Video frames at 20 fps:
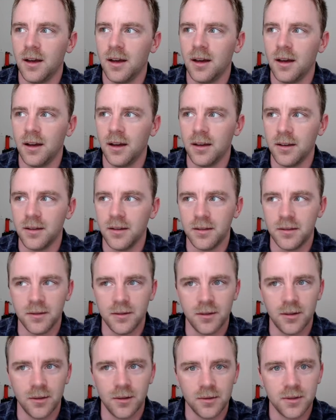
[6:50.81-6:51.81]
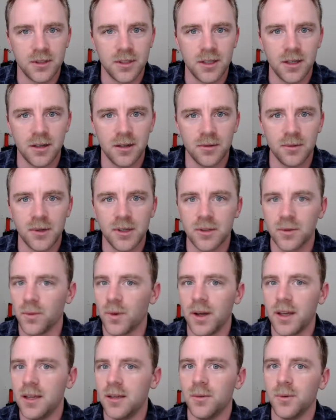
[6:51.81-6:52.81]
I don't see any reason
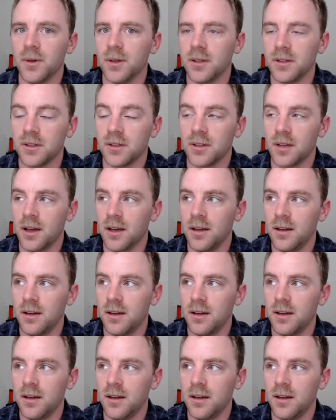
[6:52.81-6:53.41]
why he wouldn't just